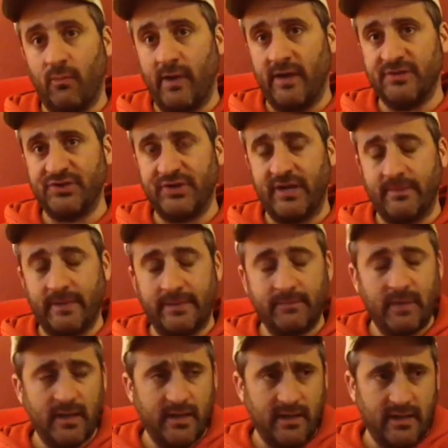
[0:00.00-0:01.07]
why aren't you coming?
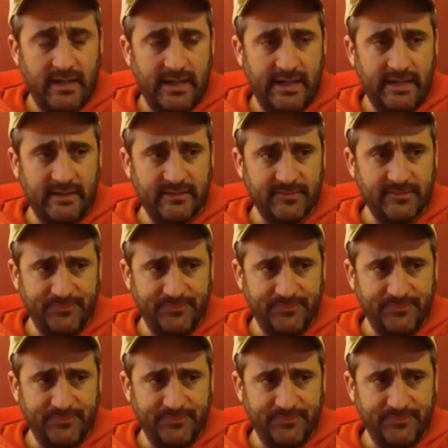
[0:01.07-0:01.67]
And